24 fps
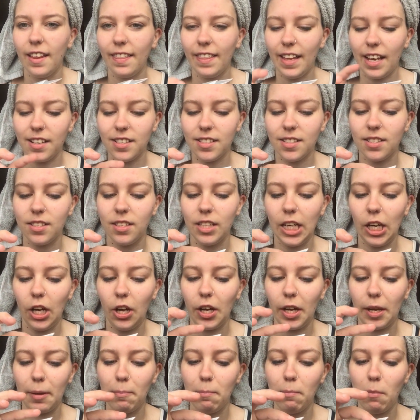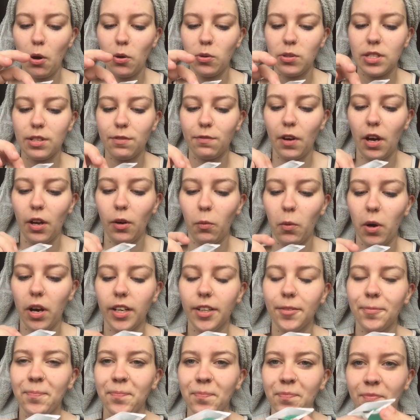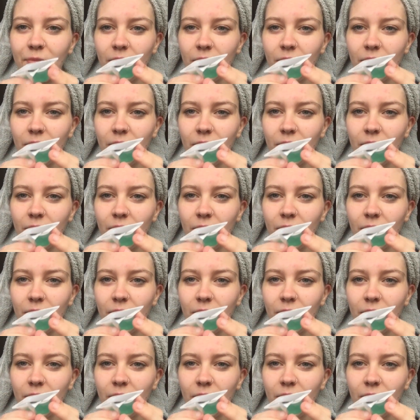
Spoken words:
that's the most fun one.